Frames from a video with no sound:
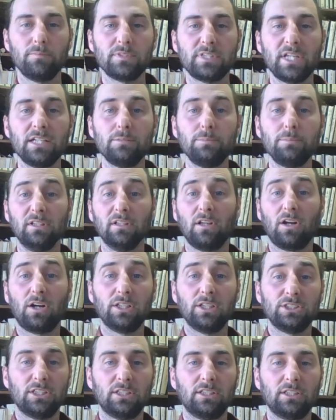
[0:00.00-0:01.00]
tend to be
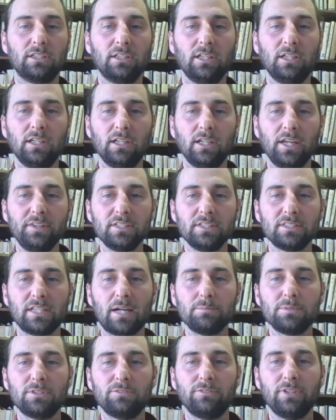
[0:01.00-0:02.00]
larger. And this
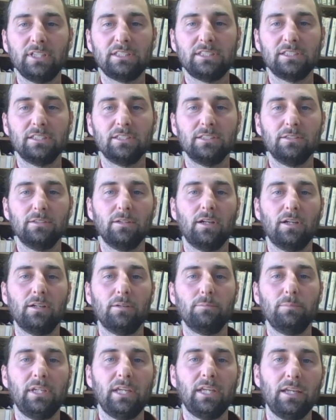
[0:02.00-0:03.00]
observation
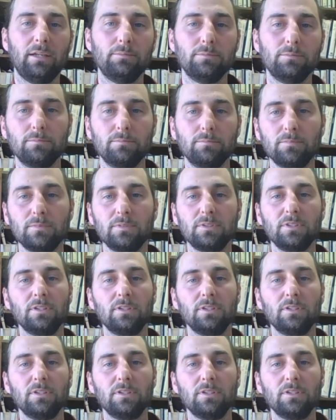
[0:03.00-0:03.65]
became